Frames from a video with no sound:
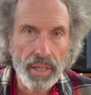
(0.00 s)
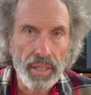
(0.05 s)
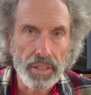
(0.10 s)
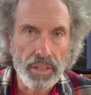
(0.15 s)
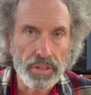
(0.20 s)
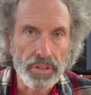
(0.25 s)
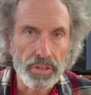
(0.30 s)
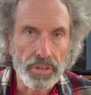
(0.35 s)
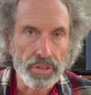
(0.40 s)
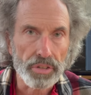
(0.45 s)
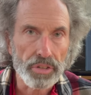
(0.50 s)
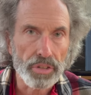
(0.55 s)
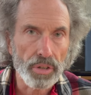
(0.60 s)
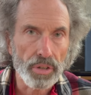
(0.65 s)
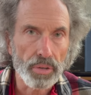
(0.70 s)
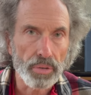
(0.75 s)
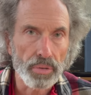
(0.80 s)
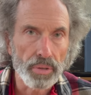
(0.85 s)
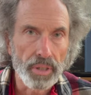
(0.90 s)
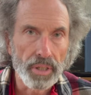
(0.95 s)
injured.
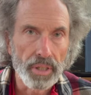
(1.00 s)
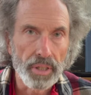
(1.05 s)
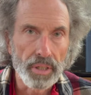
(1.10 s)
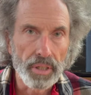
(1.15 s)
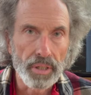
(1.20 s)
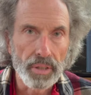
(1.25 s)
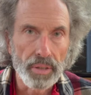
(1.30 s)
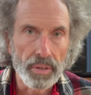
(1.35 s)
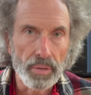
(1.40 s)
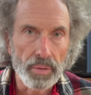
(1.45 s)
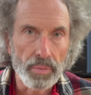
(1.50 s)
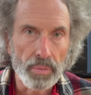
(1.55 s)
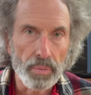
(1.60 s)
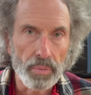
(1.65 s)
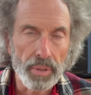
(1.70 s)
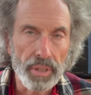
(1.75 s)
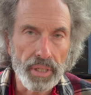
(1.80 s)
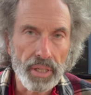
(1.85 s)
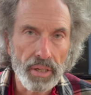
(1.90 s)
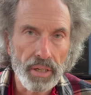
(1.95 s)
So
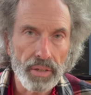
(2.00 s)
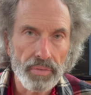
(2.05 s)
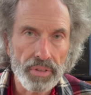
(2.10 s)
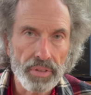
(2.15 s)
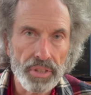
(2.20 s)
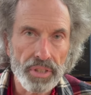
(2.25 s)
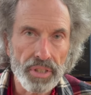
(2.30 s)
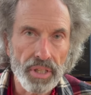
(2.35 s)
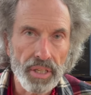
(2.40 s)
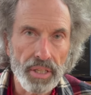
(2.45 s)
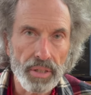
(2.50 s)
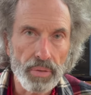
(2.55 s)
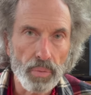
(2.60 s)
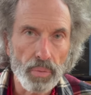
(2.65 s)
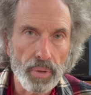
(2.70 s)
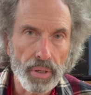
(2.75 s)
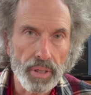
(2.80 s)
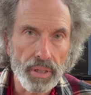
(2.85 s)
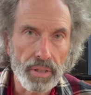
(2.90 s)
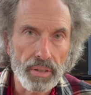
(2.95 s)
we now have a state
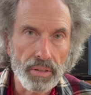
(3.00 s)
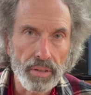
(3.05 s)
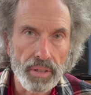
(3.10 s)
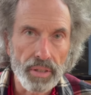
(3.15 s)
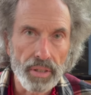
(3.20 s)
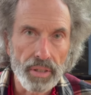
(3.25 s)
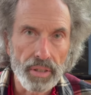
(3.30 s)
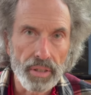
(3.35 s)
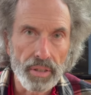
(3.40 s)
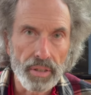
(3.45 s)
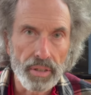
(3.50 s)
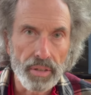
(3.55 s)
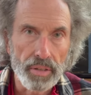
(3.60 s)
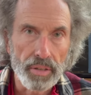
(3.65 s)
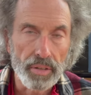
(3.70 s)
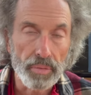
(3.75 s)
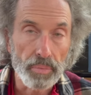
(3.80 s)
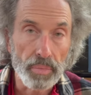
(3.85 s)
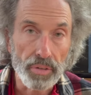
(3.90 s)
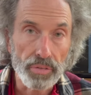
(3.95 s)
where
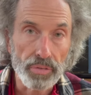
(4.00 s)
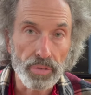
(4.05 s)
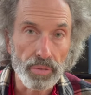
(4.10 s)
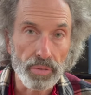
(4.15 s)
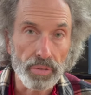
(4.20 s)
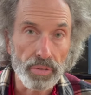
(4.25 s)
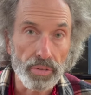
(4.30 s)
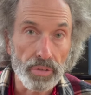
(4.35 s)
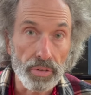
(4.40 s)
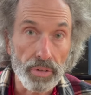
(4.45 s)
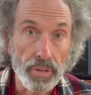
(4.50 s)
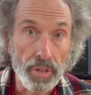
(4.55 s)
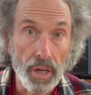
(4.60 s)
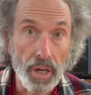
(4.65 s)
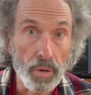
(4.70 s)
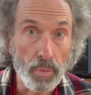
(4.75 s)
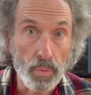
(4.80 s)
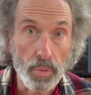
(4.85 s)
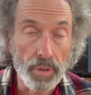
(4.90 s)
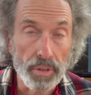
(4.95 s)
the muscle's
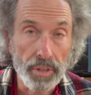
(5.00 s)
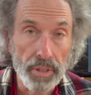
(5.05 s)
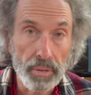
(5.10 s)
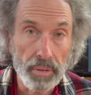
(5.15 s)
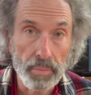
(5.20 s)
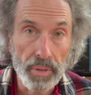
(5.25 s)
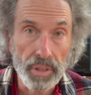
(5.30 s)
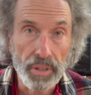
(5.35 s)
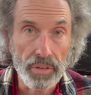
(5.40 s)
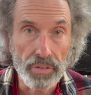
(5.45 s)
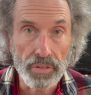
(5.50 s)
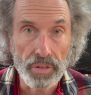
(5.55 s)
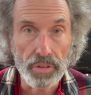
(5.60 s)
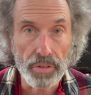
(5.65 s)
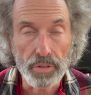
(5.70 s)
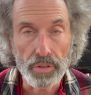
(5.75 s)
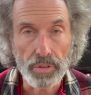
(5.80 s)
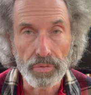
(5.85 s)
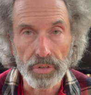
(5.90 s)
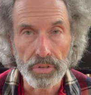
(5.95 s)
not working because the
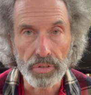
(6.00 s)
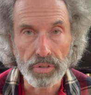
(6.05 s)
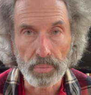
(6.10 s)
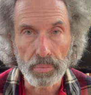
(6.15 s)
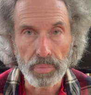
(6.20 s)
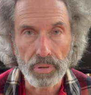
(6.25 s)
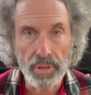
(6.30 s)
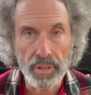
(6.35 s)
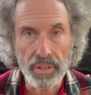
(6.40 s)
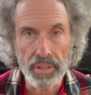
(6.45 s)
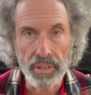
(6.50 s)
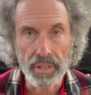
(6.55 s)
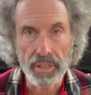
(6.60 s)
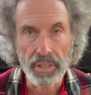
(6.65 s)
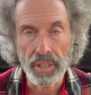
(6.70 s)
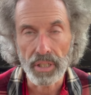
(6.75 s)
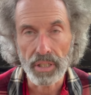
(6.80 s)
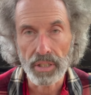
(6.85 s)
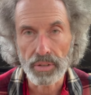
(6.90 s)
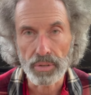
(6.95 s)
nerve is completely
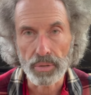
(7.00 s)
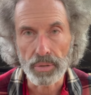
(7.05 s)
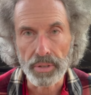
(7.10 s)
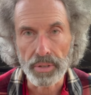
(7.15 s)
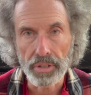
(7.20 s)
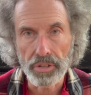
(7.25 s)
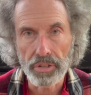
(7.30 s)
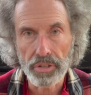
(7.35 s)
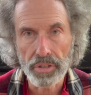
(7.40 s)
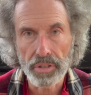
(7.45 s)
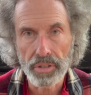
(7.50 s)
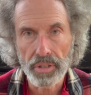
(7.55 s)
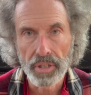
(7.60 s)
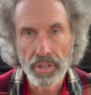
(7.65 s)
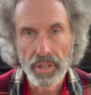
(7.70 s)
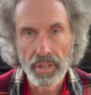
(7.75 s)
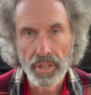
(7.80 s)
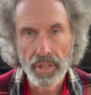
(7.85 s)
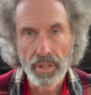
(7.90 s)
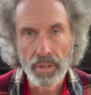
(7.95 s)
cut or injured.
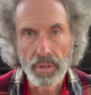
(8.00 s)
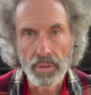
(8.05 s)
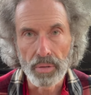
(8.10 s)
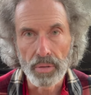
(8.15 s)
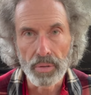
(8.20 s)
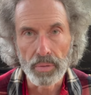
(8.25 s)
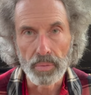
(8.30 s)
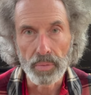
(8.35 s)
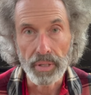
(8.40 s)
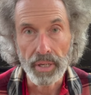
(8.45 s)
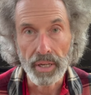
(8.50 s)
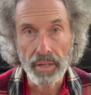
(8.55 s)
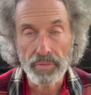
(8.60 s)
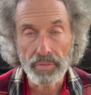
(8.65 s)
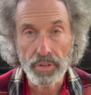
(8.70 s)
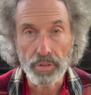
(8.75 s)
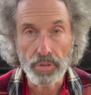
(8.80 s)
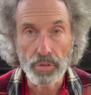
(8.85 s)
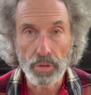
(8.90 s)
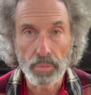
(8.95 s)
We have
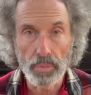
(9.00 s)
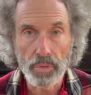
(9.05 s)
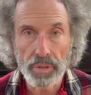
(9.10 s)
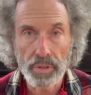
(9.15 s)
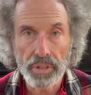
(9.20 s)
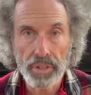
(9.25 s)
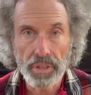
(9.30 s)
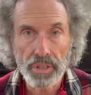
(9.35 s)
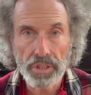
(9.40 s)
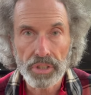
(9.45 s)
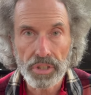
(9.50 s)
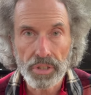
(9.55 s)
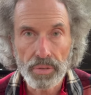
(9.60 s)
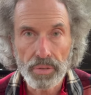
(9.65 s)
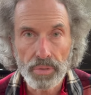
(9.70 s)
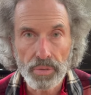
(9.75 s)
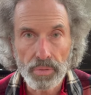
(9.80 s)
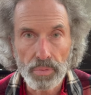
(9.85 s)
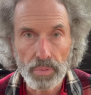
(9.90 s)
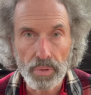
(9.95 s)
the normal
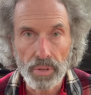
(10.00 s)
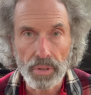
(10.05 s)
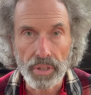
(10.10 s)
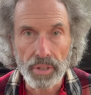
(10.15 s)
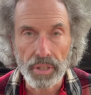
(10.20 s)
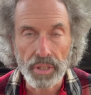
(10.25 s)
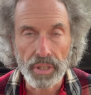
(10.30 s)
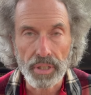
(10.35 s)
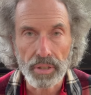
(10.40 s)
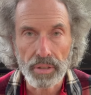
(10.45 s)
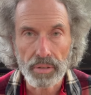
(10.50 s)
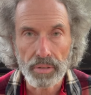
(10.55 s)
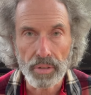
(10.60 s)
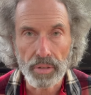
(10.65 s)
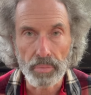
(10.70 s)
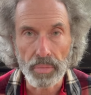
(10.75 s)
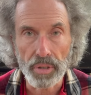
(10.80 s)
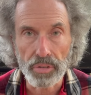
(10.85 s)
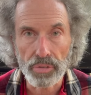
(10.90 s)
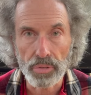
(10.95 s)
condition where the
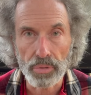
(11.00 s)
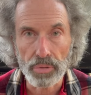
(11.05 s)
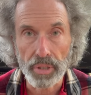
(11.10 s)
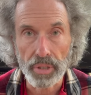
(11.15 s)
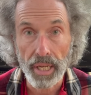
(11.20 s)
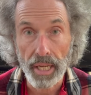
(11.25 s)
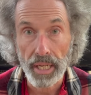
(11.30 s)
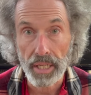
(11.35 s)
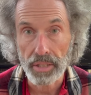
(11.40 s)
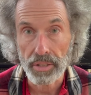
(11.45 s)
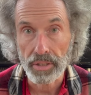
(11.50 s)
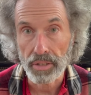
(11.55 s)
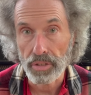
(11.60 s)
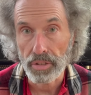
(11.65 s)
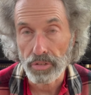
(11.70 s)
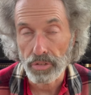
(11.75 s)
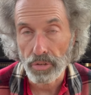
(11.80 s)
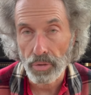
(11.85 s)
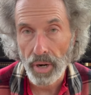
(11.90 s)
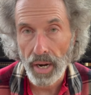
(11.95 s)
muscle can
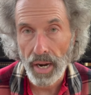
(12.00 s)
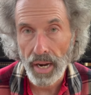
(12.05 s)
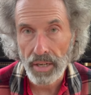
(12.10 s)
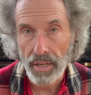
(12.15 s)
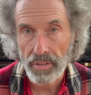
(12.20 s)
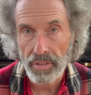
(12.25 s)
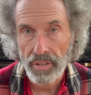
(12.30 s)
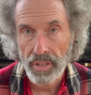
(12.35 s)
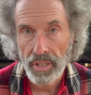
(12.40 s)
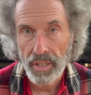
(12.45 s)
contract,